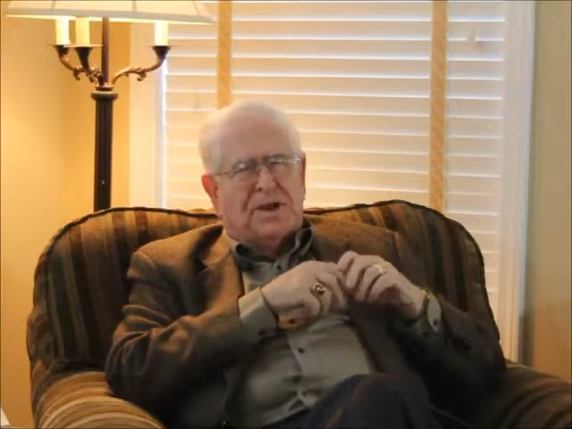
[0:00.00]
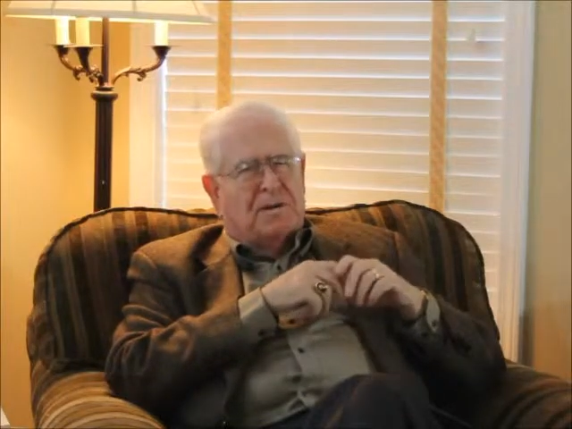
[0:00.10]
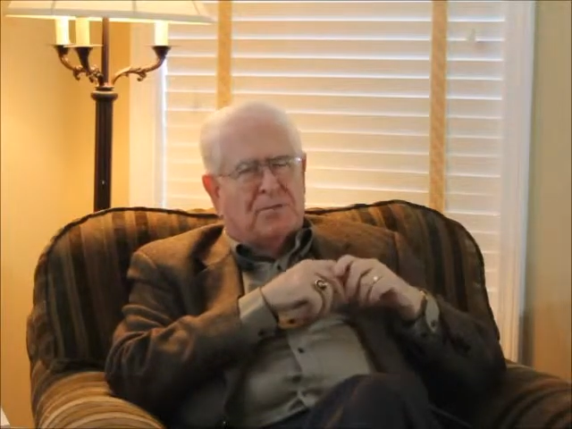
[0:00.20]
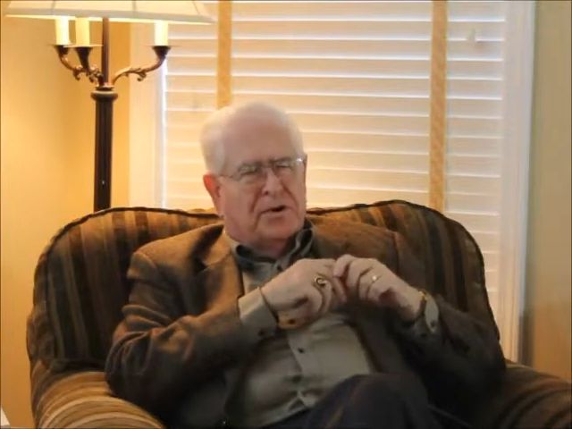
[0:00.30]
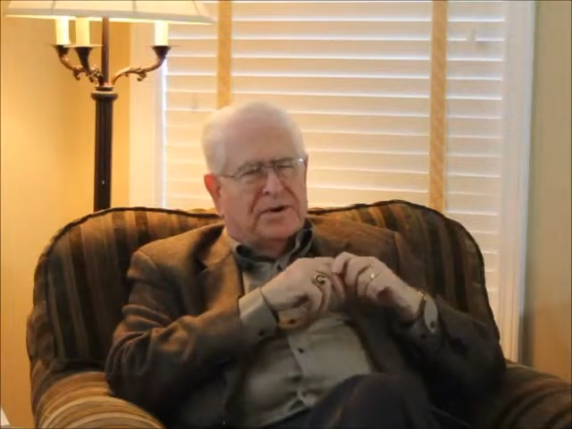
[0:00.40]

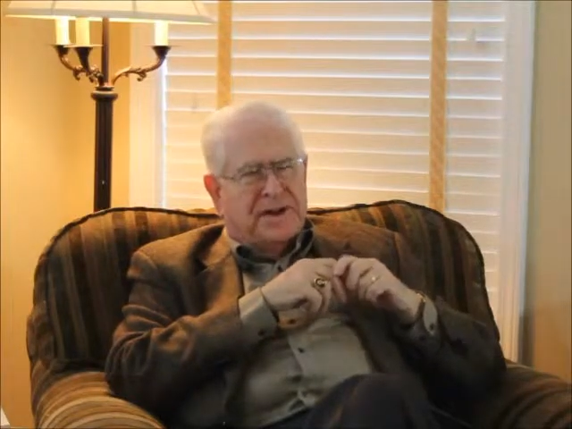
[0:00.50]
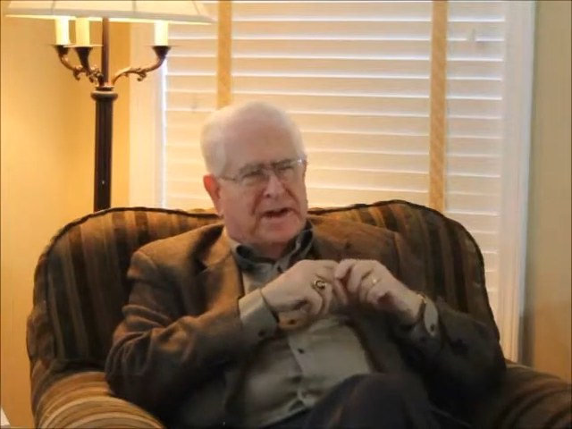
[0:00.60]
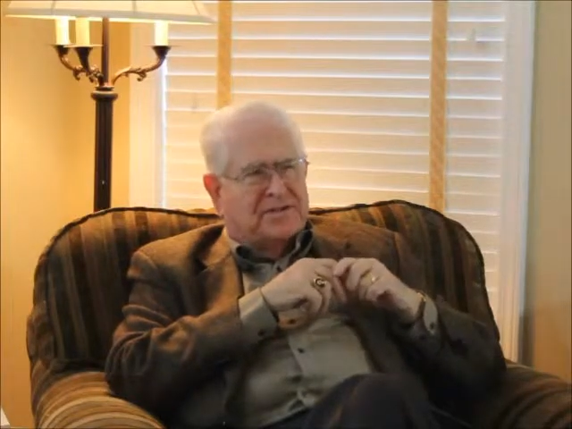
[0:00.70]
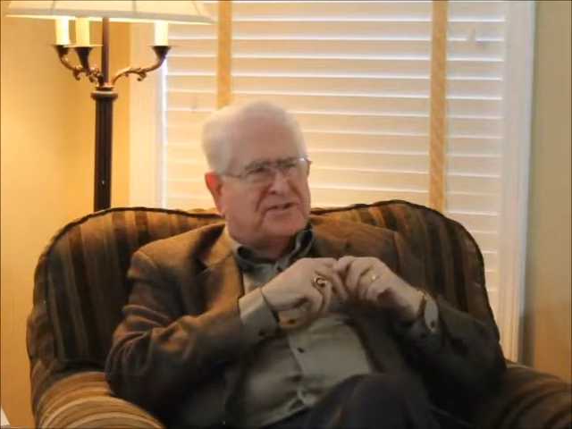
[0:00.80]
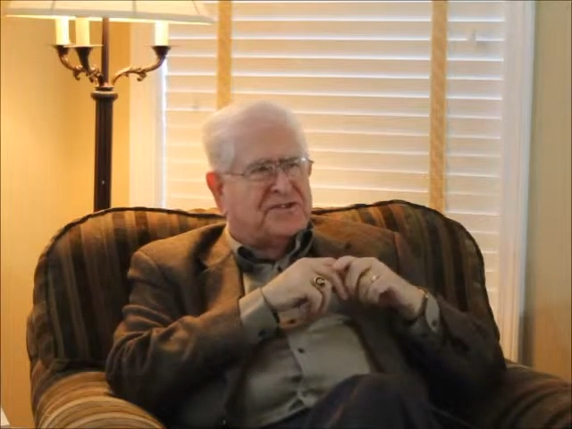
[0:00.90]
lot more
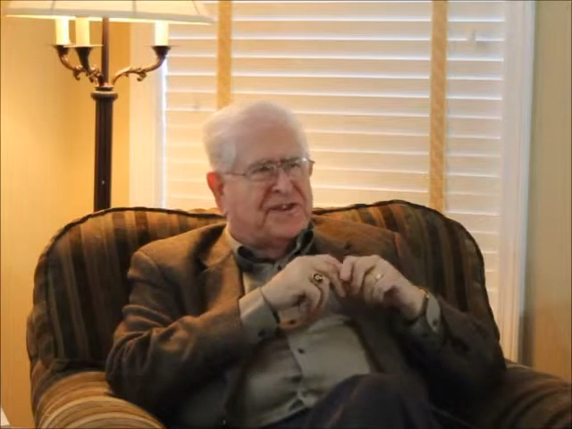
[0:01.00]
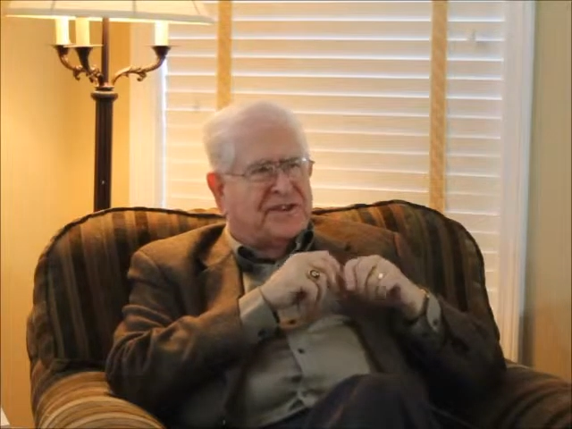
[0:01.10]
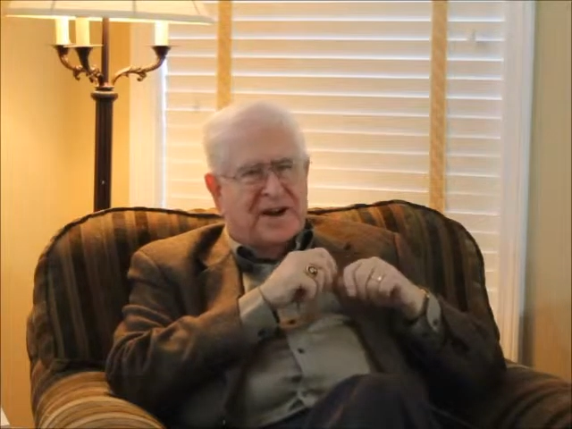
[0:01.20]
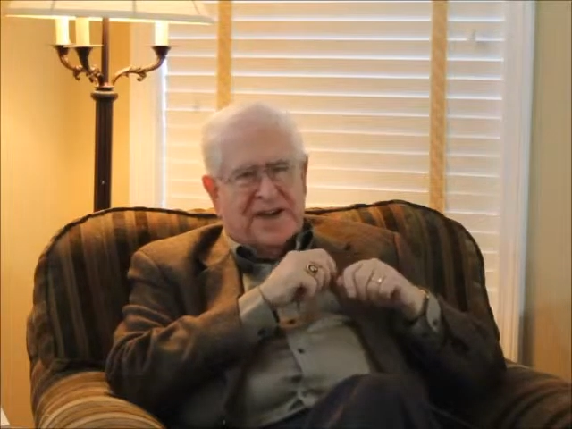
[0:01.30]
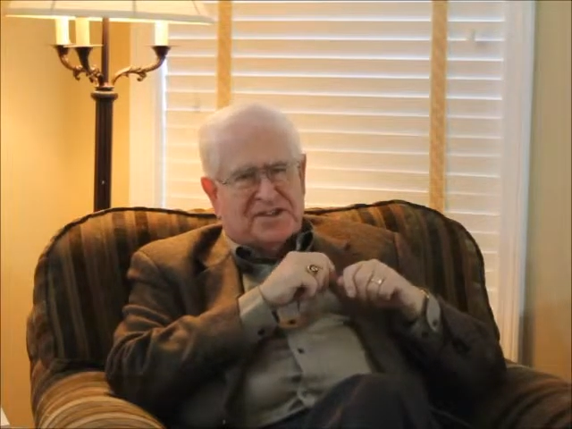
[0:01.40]
deaths than
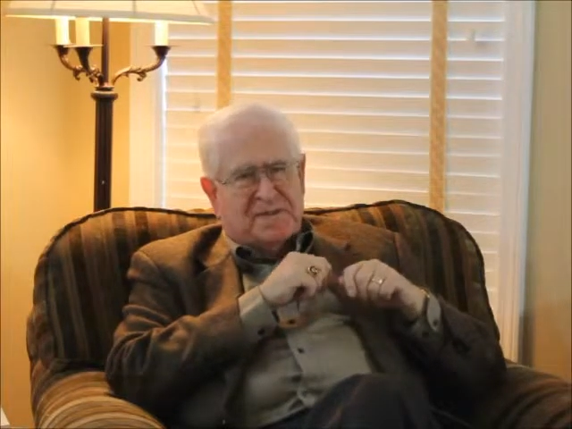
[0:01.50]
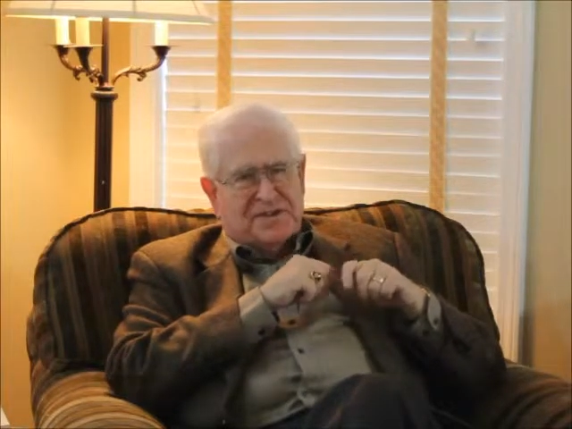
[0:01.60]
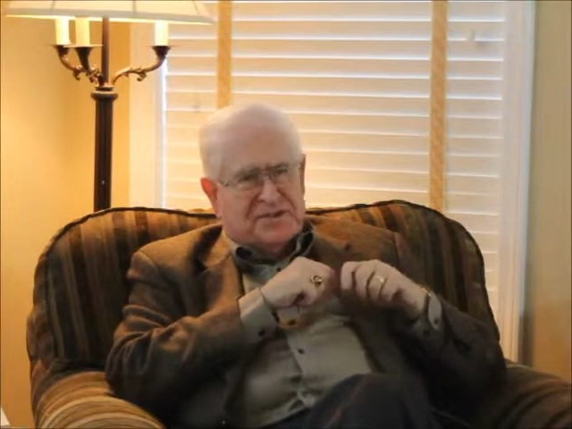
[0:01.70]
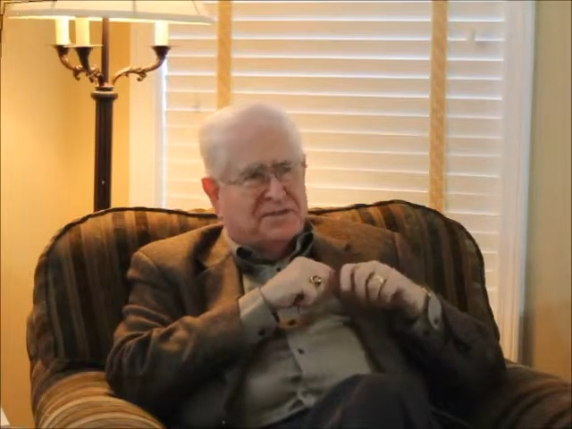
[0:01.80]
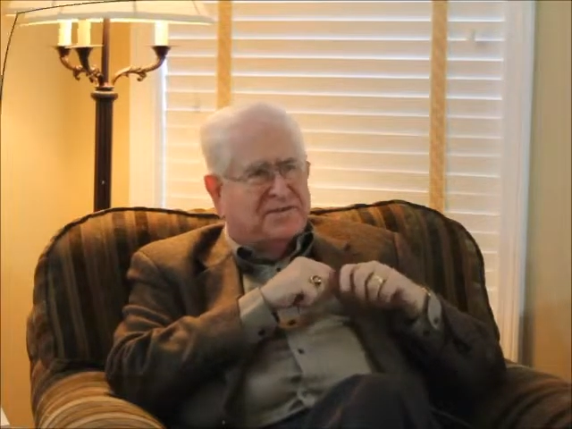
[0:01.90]
there has
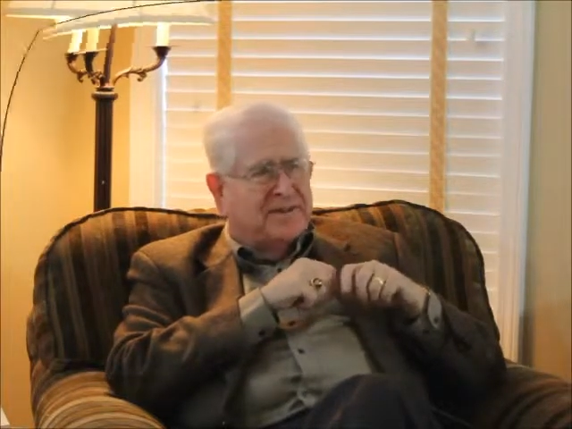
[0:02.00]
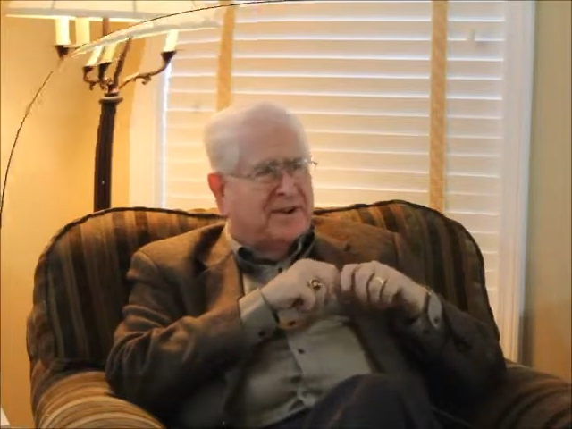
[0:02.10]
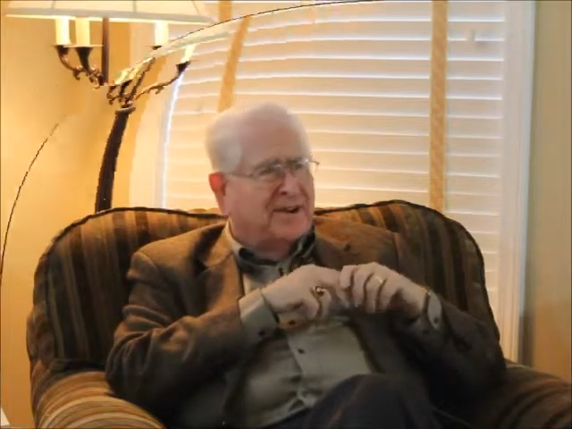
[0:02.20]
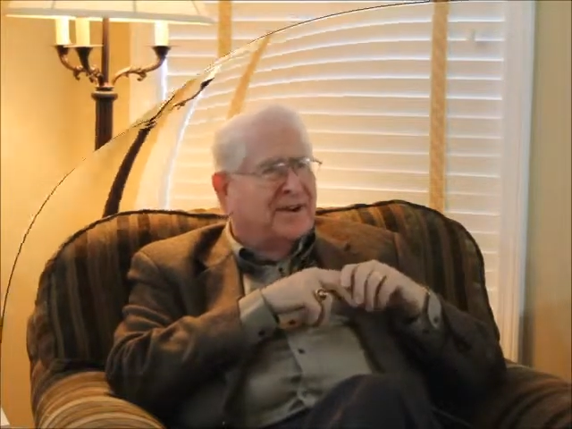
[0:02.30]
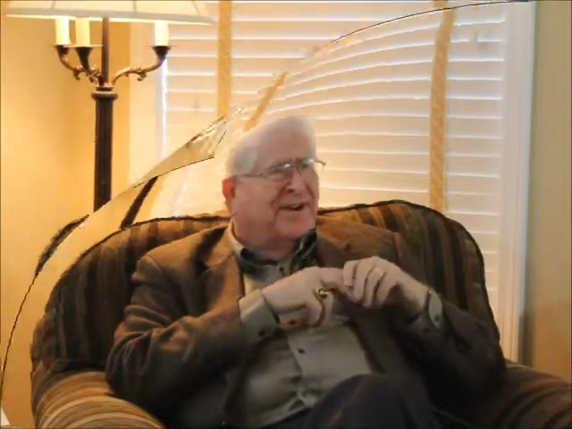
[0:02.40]
been so far."